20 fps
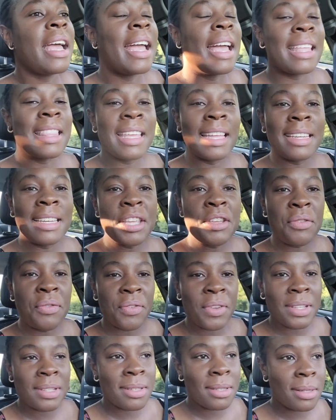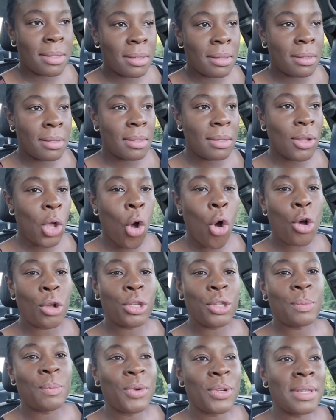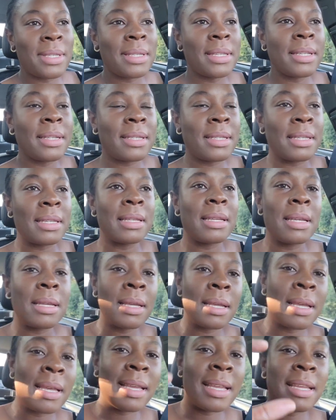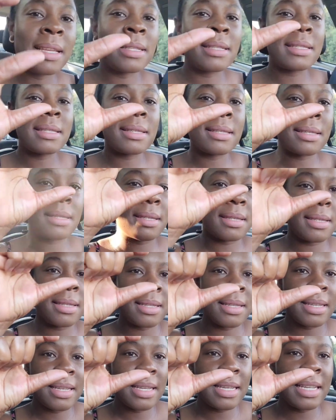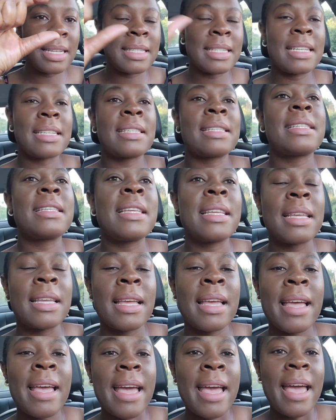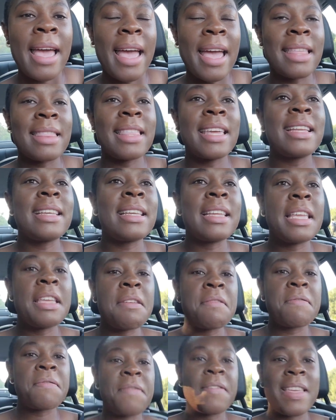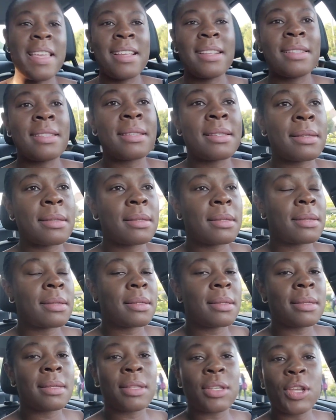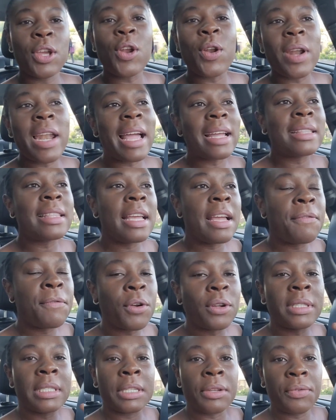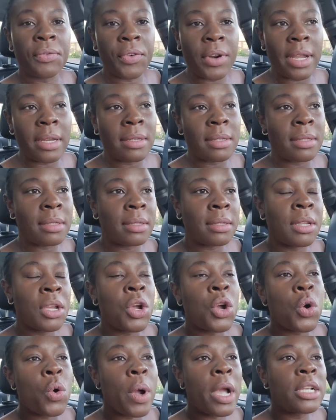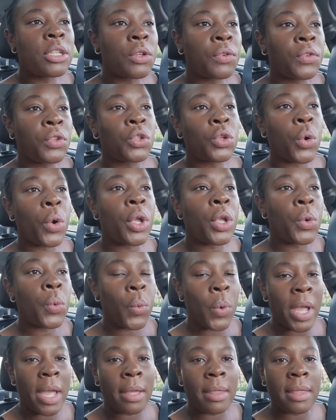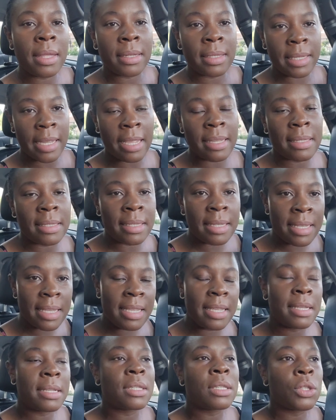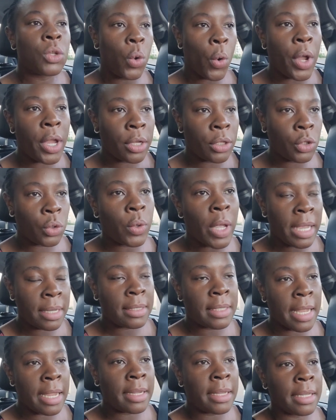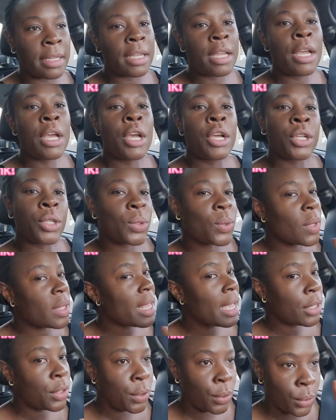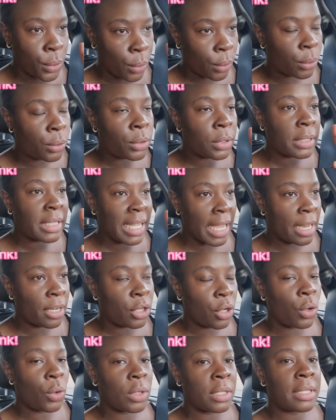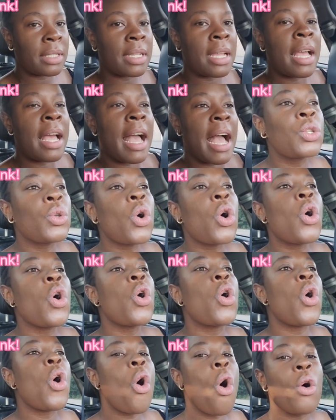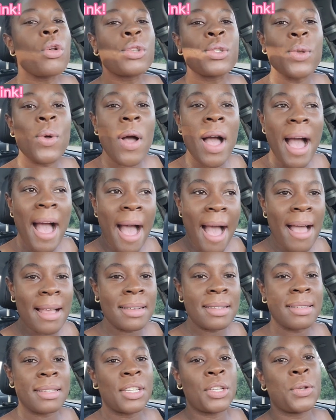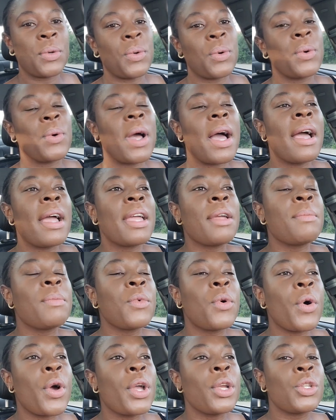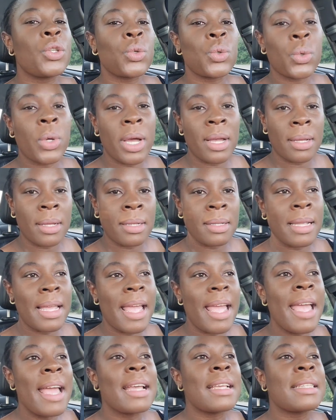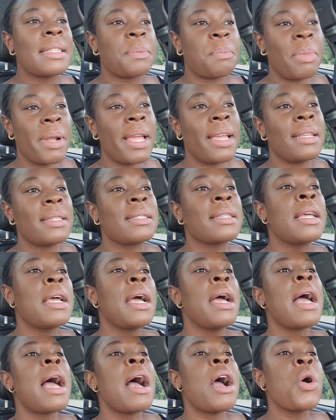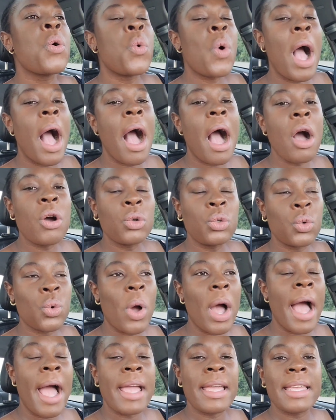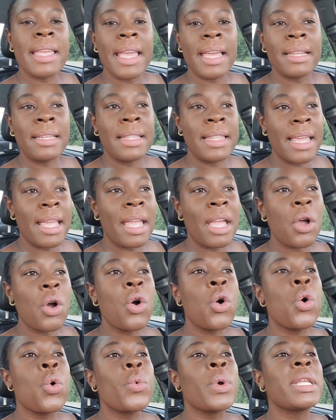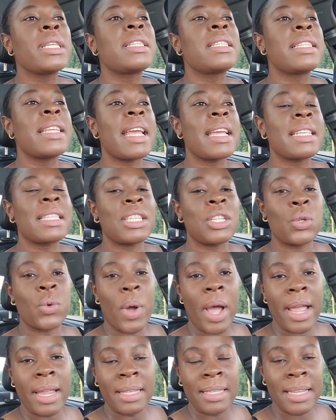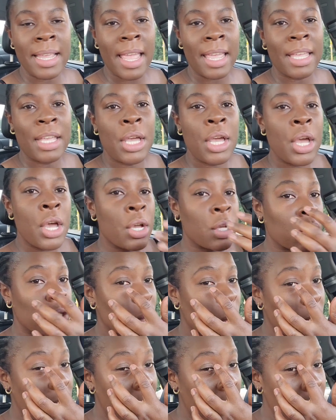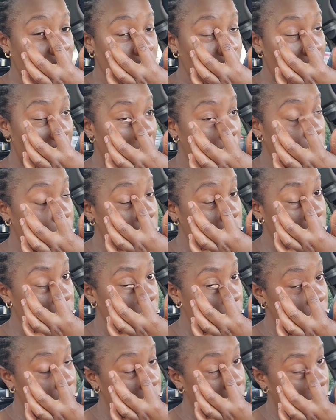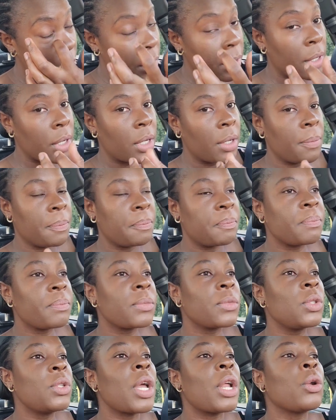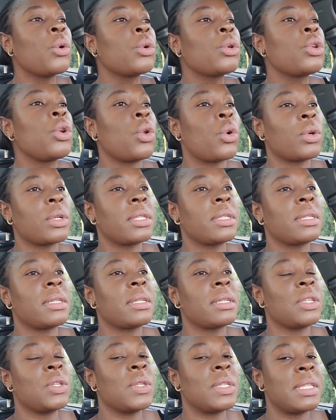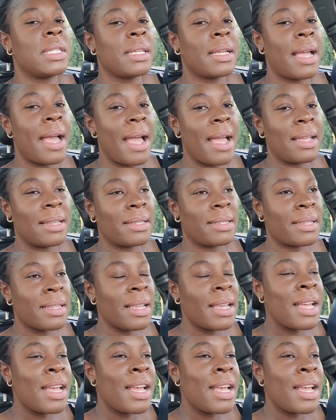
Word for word: and then if it's cosmos city it's it's a c and then if it's you know like they've got different ways of showing where the taxi is going to exactly so that you don't get lost so also ask you know i am going to uh, x place how do i get there or which taxi do i take so that you are not very you are not lost you see guys